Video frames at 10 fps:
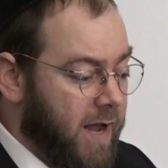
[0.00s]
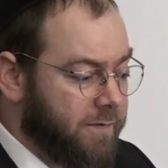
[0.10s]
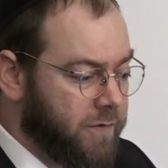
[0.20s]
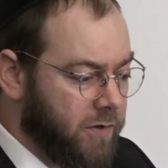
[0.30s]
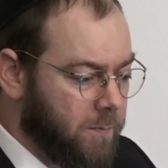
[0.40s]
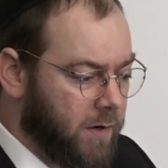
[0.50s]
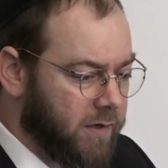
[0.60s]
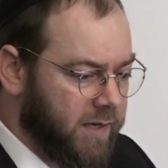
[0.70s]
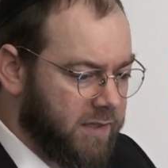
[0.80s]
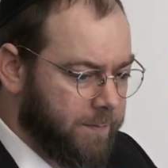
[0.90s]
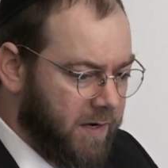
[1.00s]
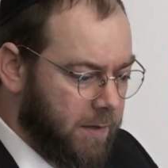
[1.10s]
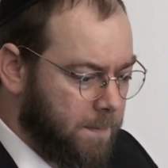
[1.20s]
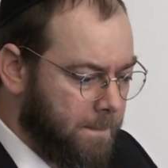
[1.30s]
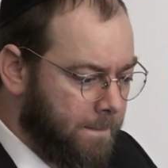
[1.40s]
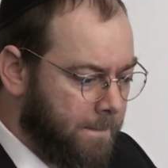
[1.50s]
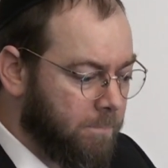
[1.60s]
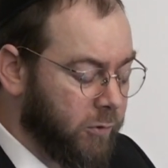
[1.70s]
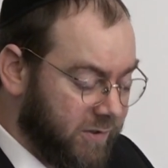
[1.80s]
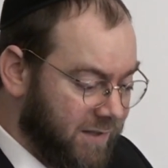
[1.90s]
after they're marked as paid.
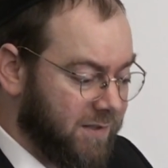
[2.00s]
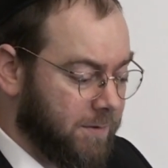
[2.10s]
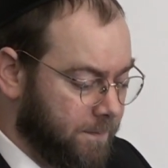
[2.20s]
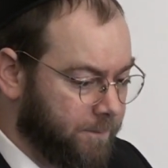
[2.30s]
Most cases.